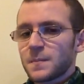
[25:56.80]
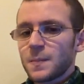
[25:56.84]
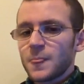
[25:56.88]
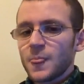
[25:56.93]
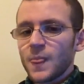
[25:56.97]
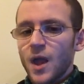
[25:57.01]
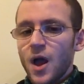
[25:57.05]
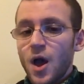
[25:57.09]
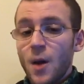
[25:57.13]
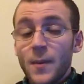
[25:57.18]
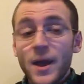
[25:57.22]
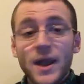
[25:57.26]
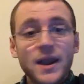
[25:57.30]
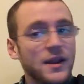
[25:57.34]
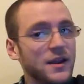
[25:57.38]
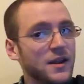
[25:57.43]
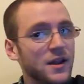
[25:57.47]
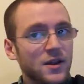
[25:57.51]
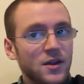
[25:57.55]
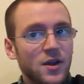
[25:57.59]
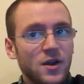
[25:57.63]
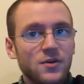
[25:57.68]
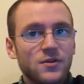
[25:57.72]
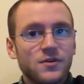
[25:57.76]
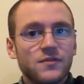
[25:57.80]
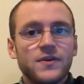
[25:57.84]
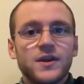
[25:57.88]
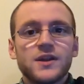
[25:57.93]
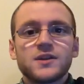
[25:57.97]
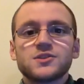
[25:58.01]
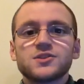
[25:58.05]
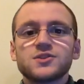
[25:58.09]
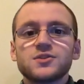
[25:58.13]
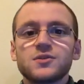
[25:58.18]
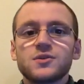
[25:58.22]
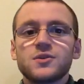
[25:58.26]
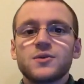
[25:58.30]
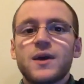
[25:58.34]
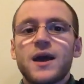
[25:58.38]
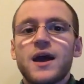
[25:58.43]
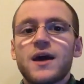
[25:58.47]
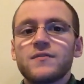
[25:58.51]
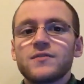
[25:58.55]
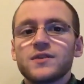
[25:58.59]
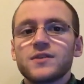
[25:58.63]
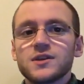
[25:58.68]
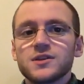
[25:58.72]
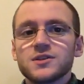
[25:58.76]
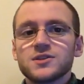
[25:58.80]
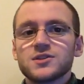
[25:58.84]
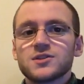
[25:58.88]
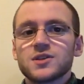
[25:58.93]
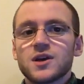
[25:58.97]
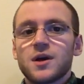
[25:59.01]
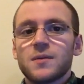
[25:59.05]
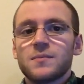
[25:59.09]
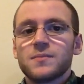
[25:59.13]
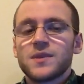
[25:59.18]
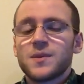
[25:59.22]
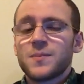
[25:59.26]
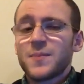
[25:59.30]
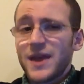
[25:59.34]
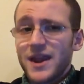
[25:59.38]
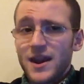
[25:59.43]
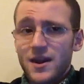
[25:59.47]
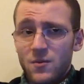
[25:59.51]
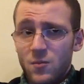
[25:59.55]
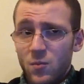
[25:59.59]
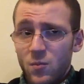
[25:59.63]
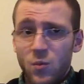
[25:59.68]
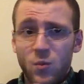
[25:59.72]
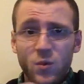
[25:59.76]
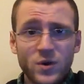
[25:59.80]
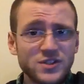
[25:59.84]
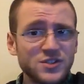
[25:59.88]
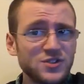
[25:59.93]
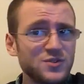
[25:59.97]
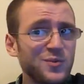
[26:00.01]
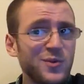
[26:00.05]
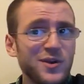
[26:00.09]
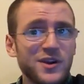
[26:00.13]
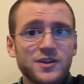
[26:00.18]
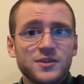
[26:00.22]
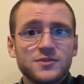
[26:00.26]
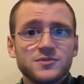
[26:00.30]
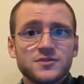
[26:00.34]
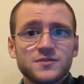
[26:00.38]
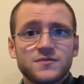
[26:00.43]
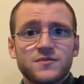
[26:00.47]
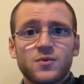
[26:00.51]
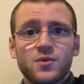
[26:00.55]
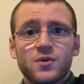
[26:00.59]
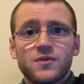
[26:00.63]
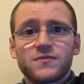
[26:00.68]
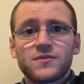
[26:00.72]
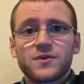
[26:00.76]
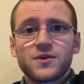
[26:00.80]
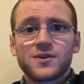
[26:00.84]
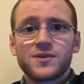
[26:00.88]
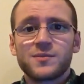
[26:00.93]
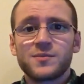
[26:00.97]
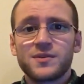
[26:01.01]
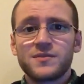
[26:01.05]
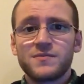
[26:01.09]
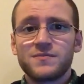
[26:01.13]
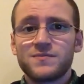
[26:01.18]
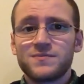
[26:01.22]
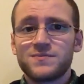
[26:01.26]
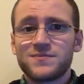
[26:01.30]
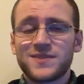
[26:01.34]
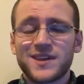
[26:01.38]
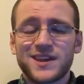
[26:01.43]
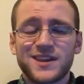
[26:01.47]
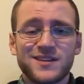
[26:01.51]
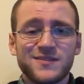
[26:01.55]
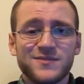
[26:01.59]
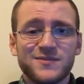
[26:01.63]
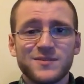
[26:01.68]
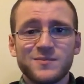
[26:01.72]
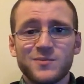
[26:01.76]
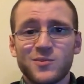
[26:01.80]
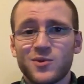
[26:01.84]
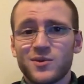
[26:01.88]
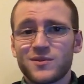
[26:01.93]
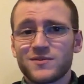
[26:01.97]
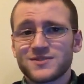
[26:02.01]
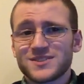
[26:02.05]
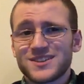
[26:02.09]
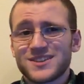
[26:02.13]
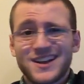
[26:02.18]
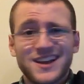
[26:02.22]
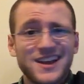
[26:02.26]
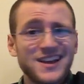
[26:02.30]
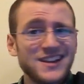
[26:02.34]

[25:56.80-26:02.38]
And then another advantage too you have is, depending on what you want to use it for, if you're going to be thinking of it more of as like a